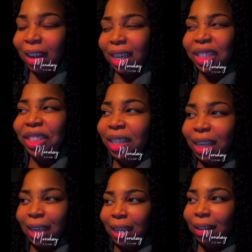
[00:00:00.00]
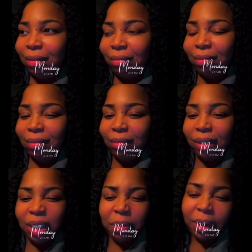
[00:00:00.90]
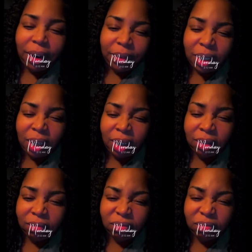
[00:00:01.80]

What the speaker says: She did. She won everything.